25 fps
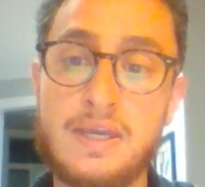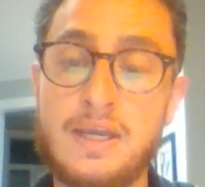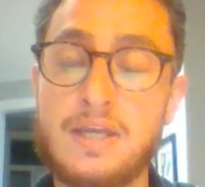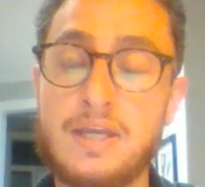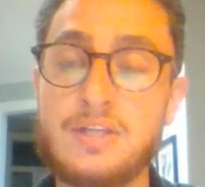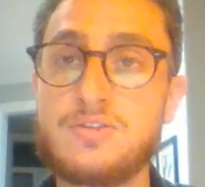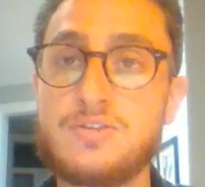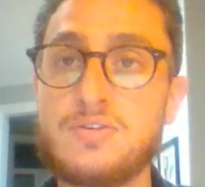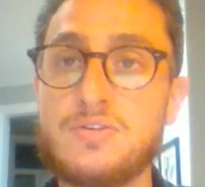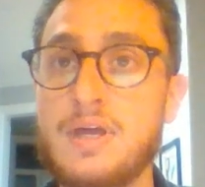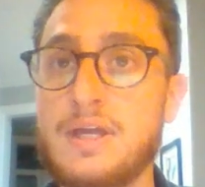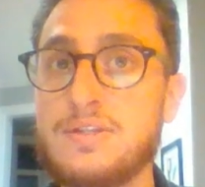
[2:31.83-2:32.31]

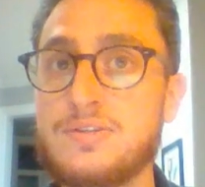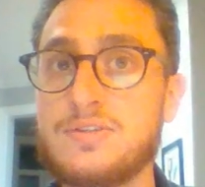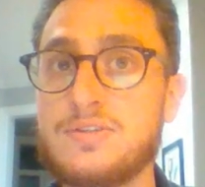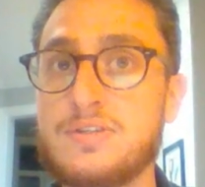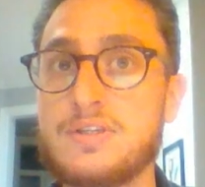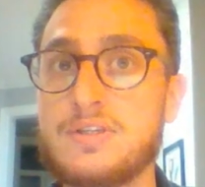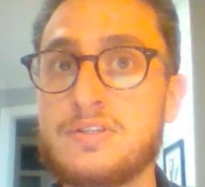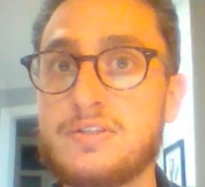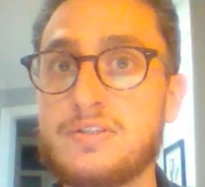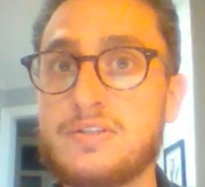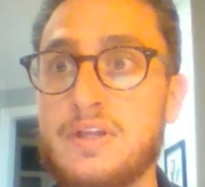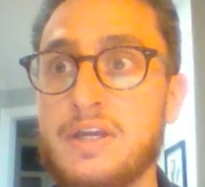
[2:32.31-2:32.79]
And so that's
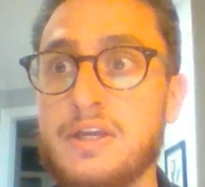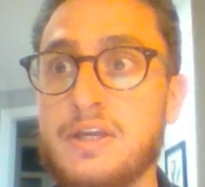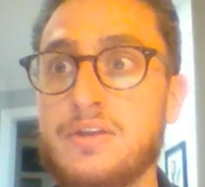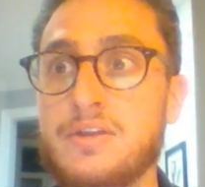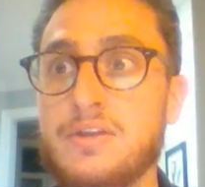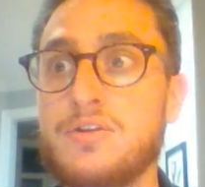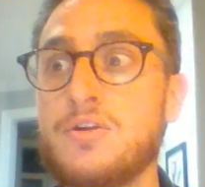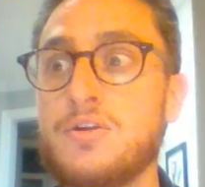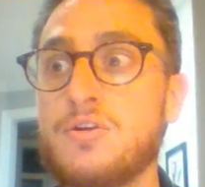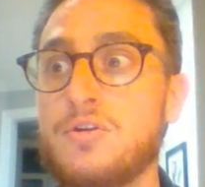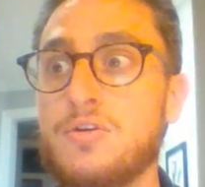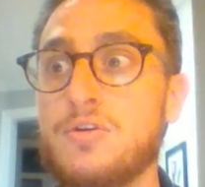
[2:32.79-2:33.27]
things like
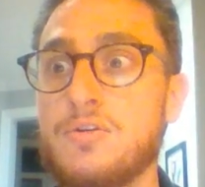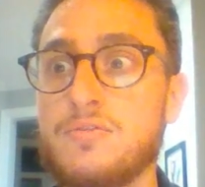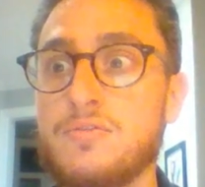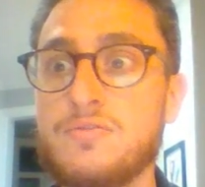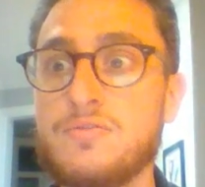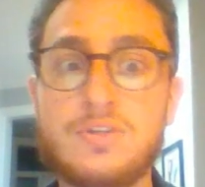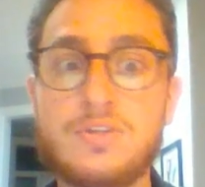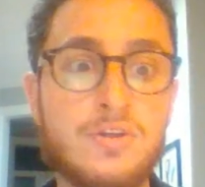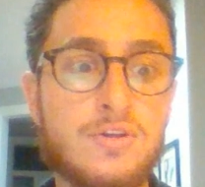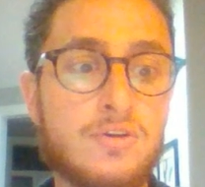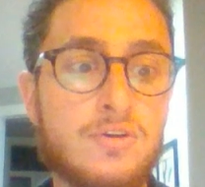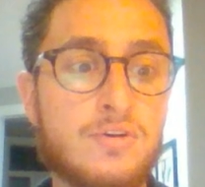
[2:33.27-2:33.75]

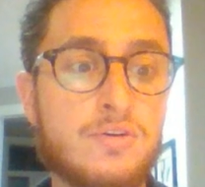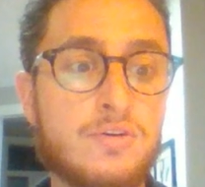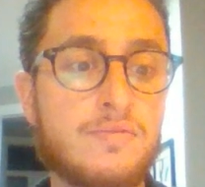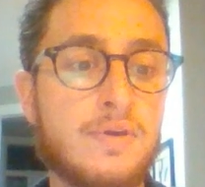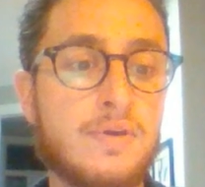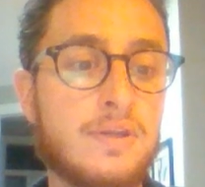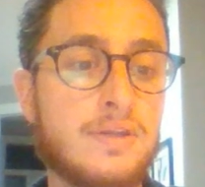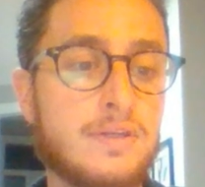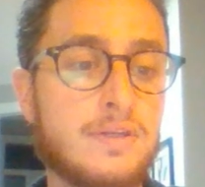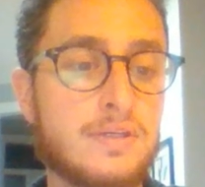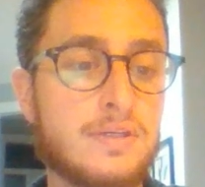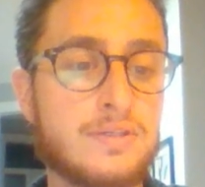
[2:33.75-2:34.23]
nerves and nerve
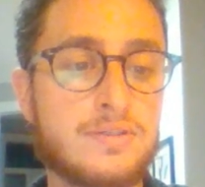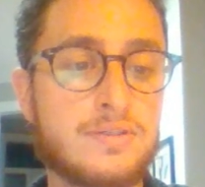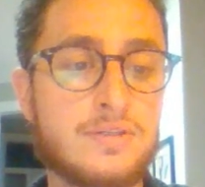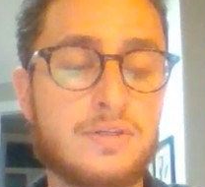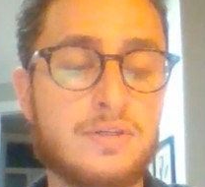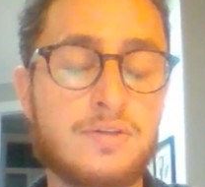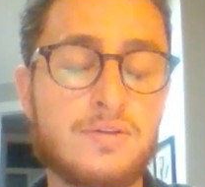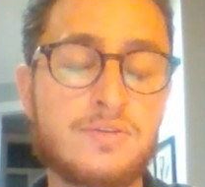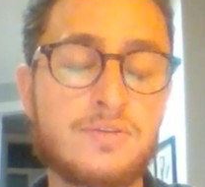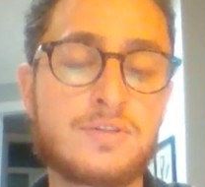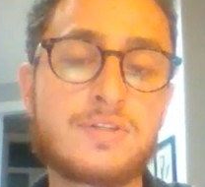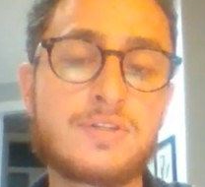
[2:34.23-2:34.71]
endings
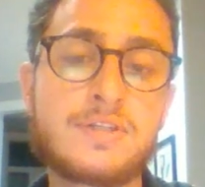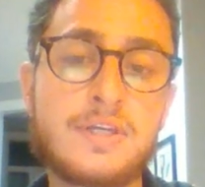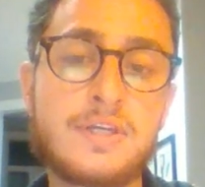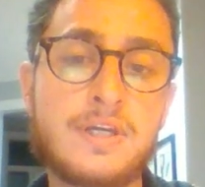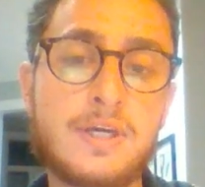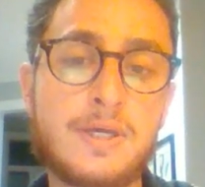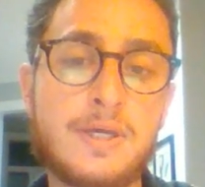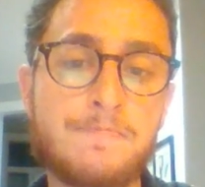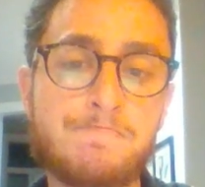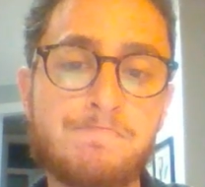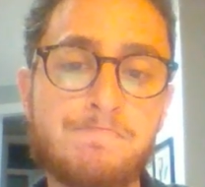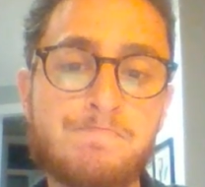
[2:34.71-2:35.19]
in your
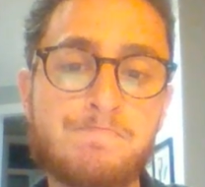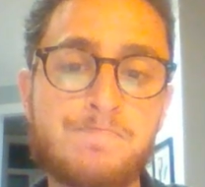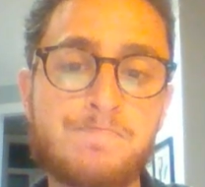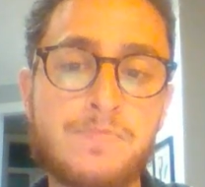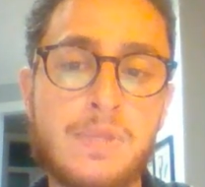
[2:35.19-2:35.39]
skin.